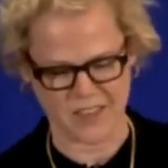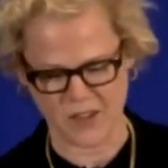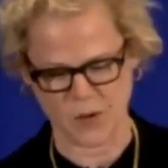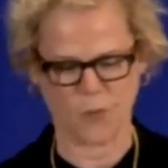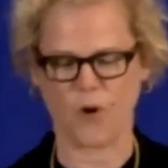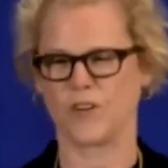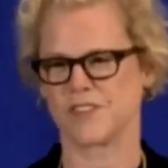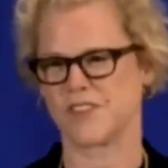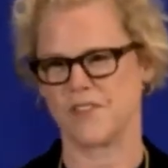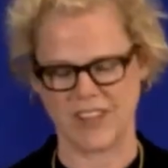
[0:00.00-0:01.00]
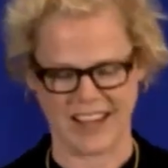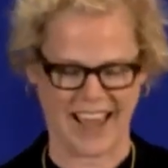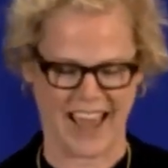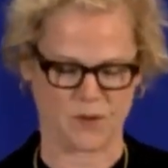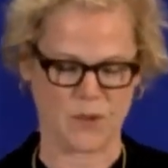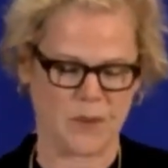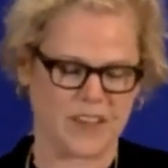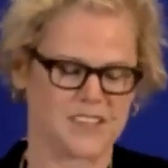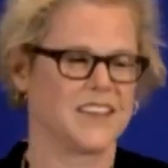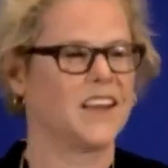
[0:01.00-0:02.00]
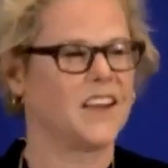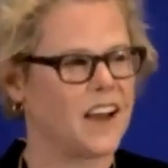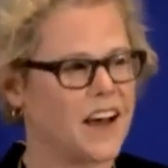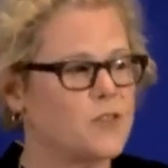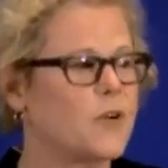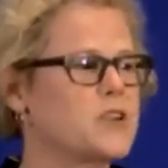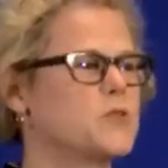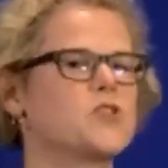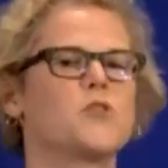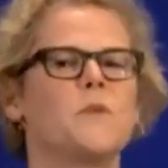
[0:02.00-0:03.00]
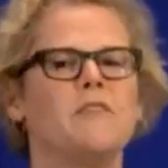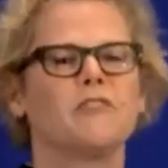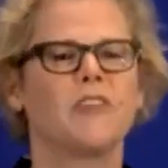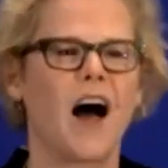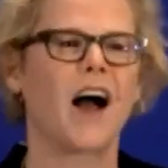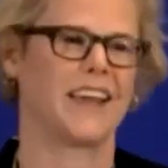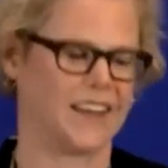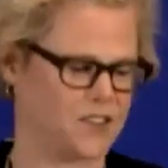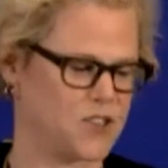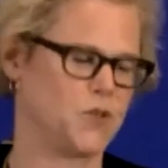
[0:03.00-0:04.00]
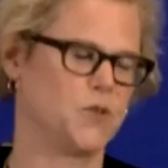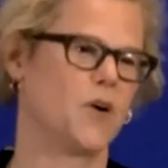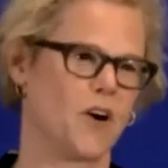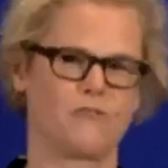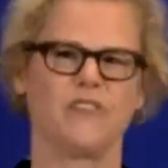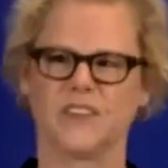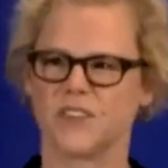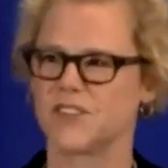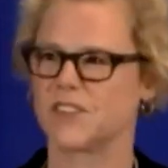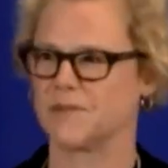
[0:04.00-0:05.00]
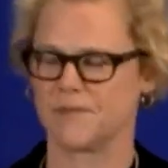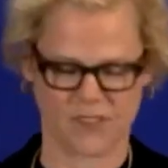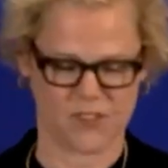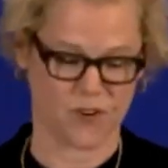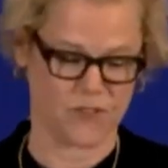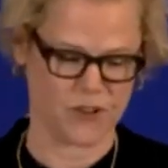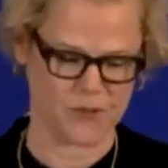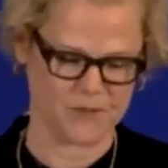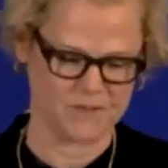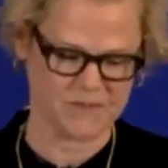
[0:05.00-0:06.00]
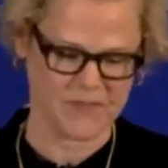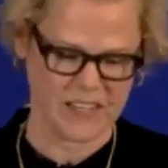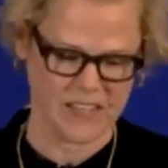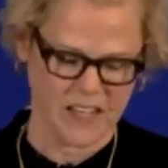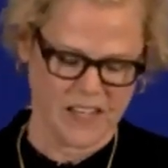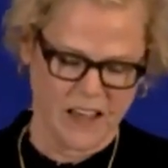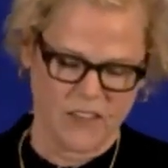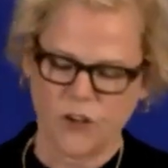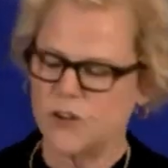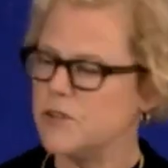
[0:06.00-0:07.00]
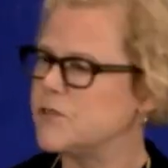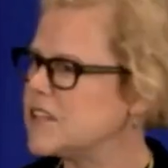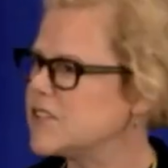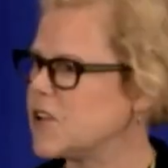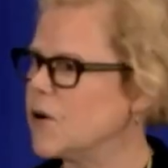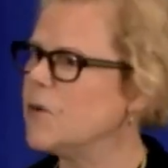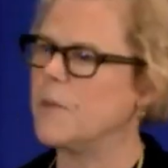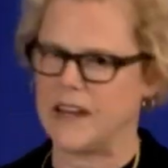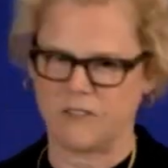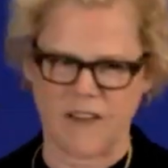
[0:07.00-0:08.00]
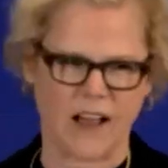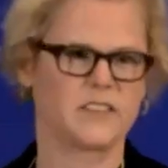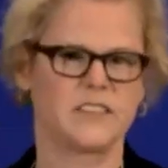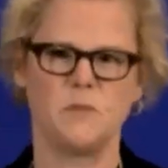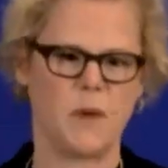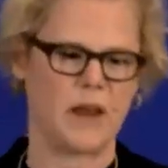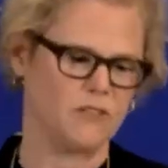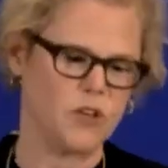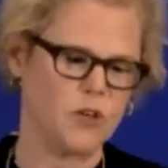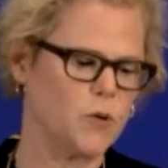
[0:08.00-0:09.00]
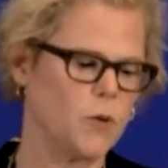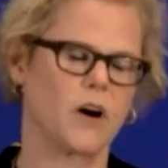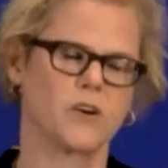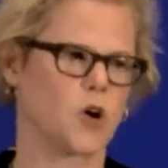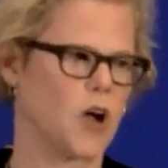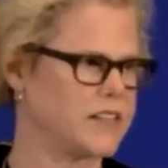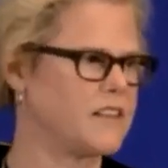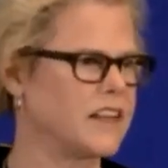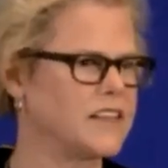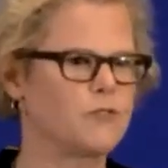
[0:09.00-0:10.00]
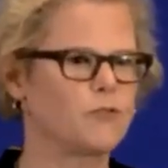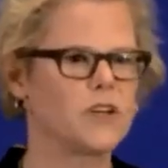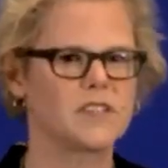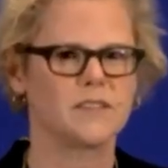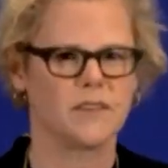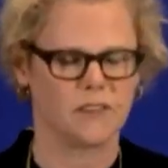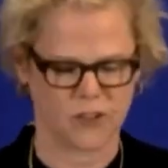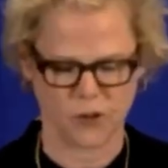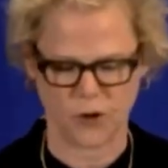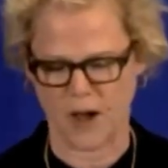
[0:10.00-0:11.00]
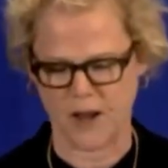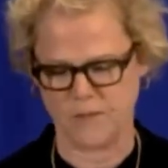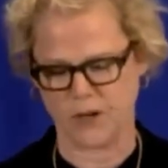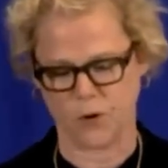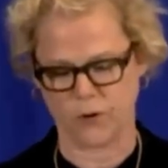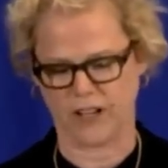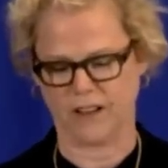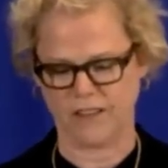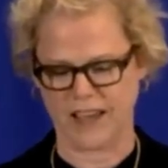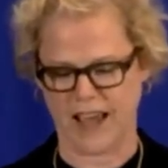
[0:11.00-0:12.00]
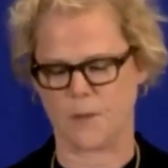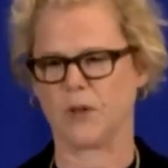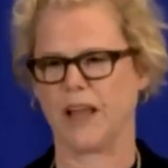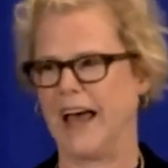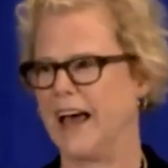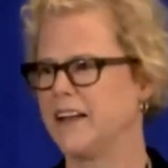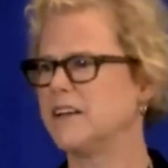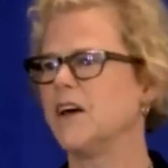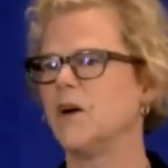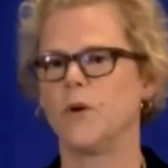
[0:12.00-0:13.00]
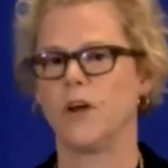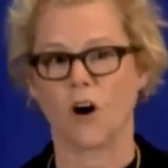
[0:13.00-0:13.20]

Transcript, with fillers: outside the walls of the academy because undergraduates should be flocking to our fields. That's our view. The good news is, though, many faculty, many of you are trying to think different. If you don't mind me quoting the Apple ad,